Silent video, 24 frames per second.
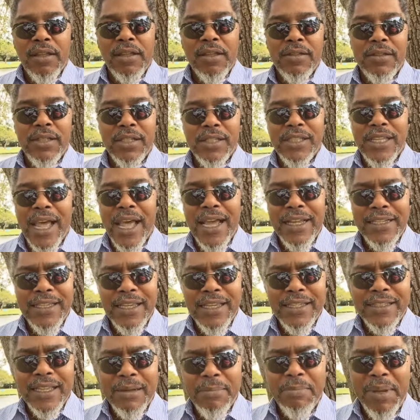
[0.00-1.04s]
Society
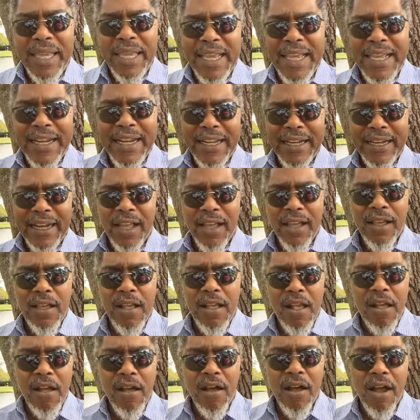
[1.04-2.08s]
is impeding
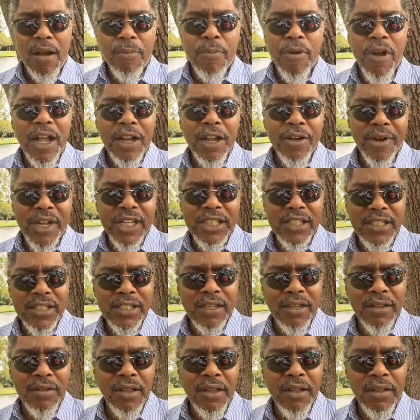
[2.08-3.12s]
our progress
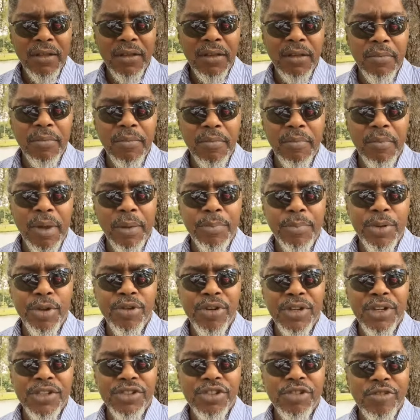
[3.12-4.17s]
by pure
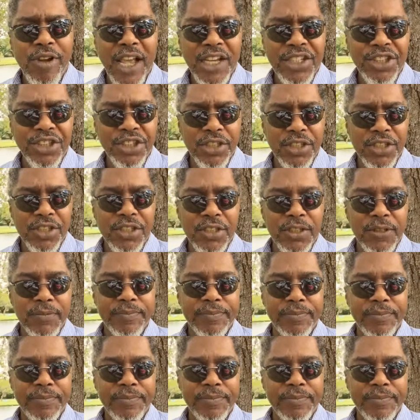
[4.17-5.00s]
distractions.